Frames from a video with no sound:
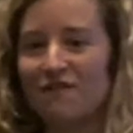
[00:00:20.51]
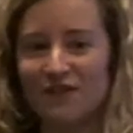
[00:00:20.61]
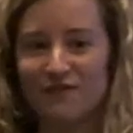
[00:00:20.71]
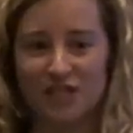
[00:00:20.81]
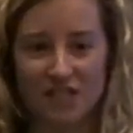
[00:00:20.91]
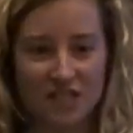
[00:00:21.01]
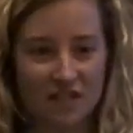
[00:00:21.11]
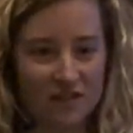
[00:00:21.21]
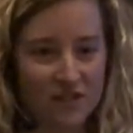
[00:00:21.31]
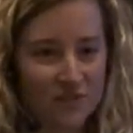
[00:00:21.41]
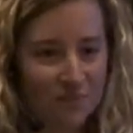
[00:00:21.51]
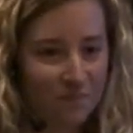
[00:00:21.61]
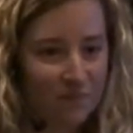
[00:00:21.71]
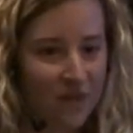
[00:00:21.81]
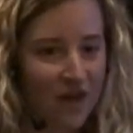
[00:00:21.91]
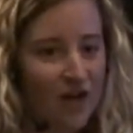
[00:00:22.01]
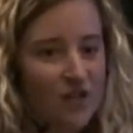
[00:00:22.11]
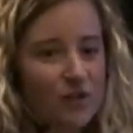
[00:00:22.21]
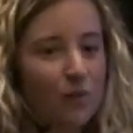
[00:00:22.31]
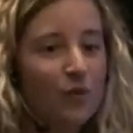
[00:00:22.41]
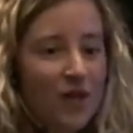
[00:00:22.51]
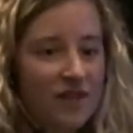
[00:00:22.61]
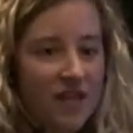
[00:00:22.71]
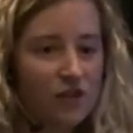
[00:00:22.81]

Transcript: 15 years. So with the